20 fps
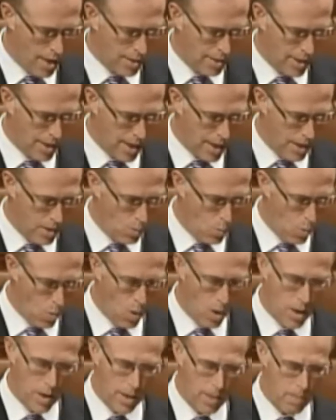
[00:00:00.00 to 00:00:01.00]
and
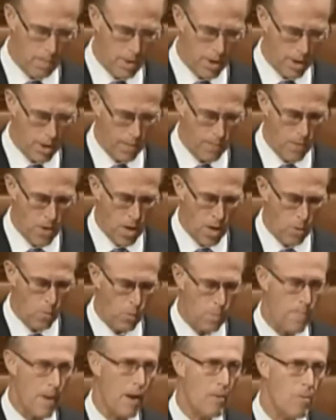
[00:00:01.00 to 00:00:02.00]
unwarranted bill.
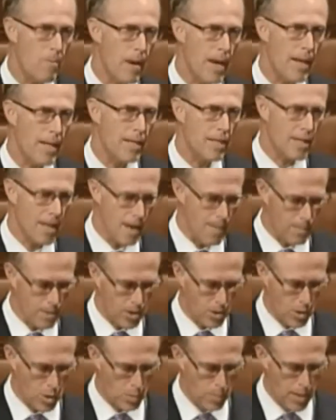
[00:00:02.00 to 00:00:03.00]
With my remaining time,
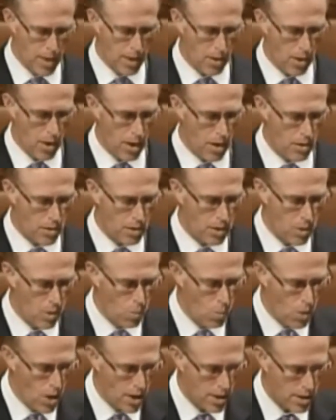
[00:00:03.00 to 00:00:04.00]
Mr. Speaker, I also
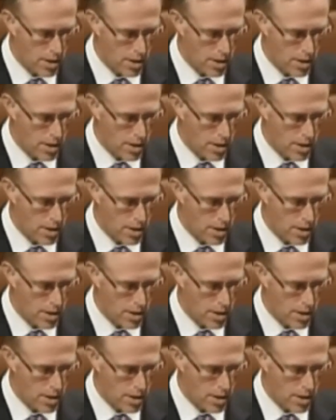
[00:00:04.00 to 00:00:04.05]
want